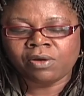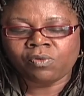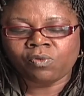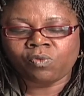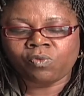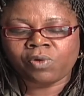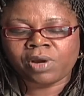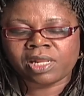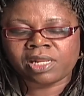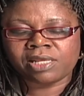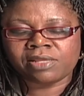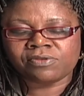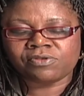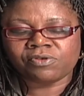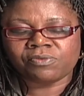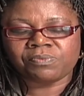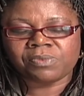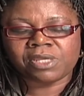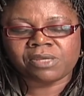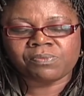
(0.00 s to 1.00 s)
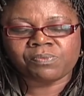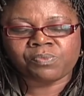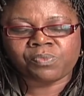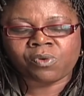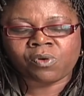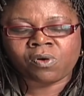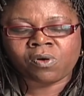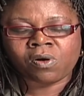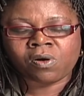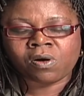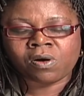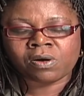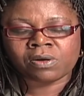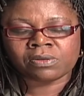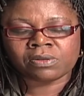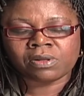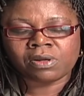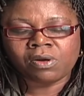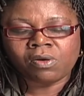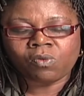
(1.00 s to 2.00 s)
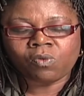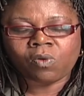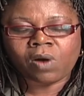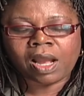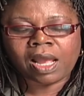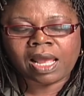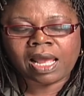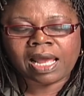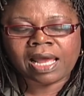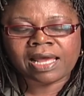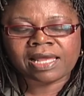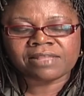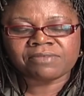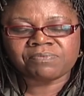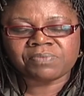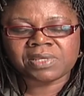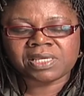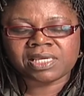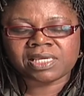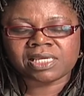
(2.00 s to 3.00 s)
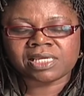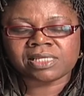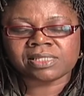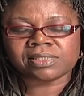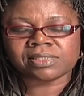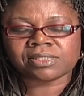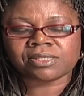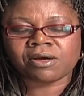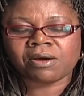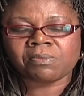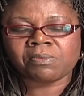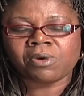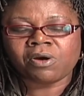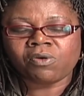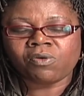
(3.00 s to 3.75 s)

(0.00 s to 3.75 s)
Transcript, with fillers: waiting to be born, while I'd be in some